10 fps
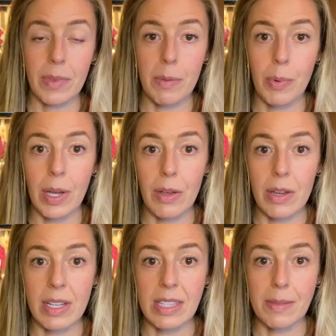boil
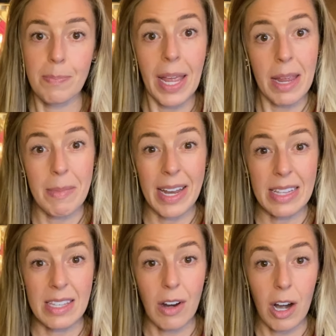is 8
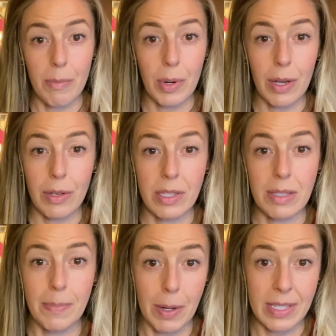minutes and a hard boil
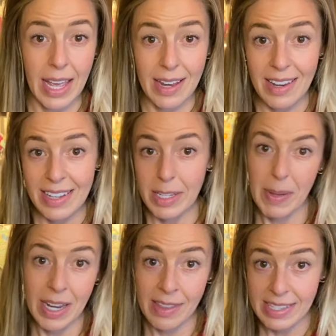is about 10,
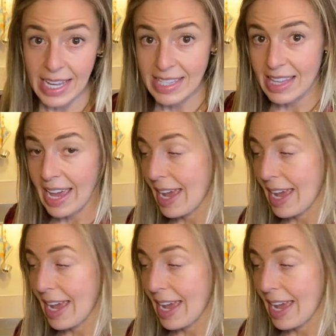depending on the size of the